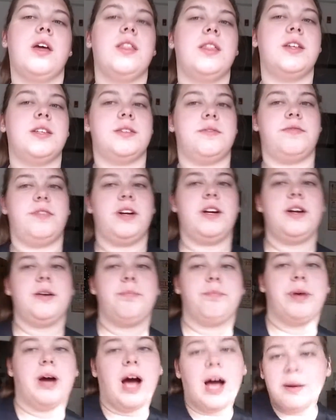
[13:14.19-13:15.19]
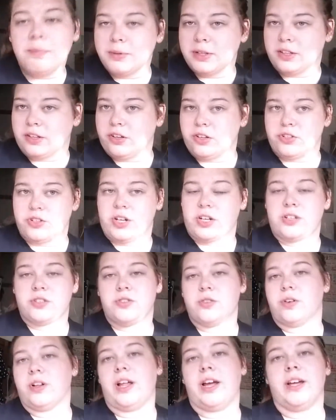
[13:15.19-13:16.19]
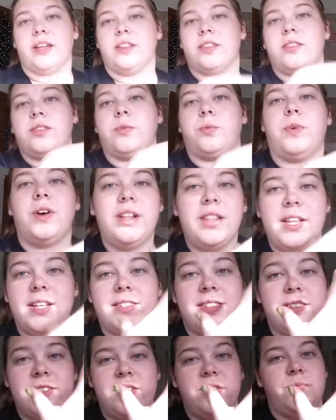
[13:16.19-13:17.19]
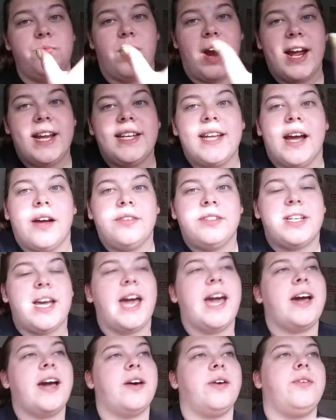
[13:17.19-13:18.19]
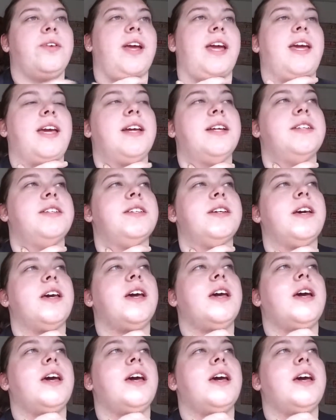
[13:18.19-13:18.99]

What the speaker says: This very popular drugstore, like the one that's right downtown, and